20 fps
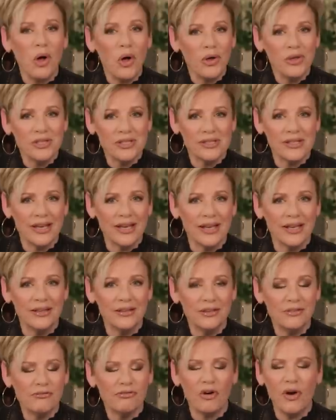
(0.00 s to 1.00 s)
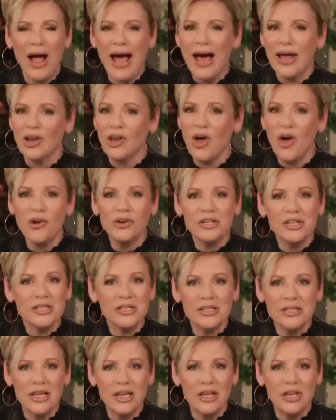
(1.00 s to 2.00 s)
Paul said, "For I long to
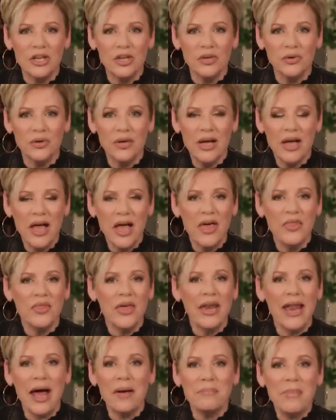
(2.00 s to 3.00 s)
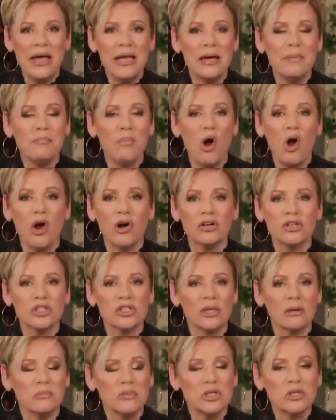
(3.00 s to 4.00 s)
see you, that I may impart
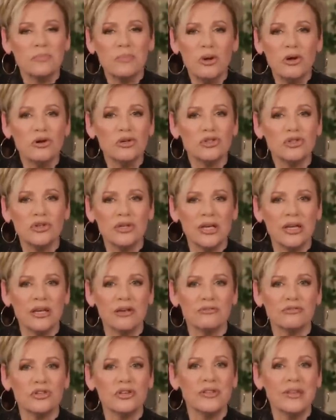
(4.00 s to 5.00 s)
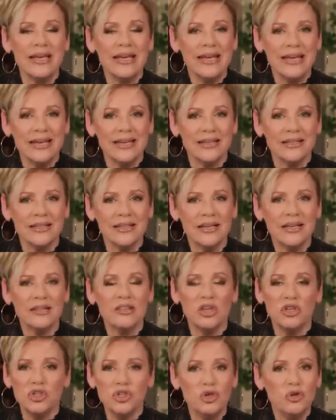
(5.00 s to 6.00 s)
some spiritual gift to the end,
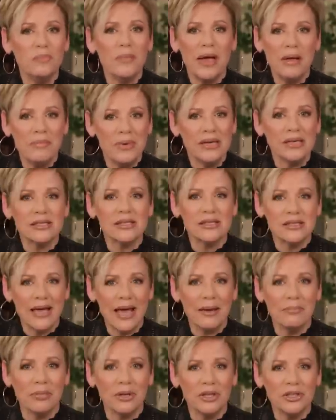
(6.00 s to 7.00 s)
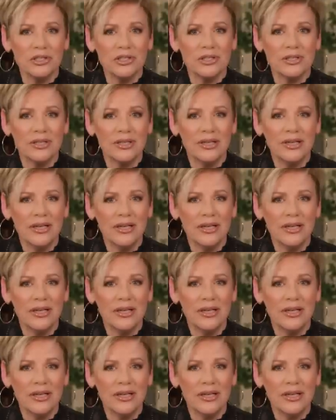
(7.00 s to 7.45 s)
that you may be established."